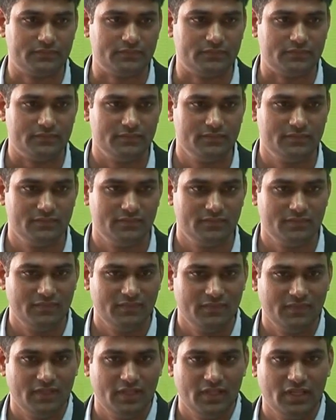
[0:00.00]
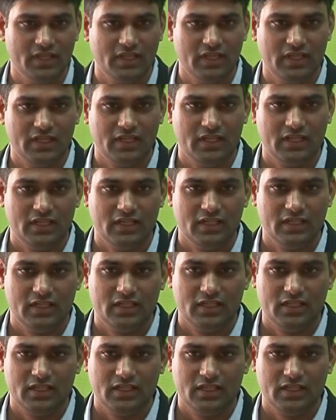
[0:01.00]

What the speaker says: No one is speaking in this clip.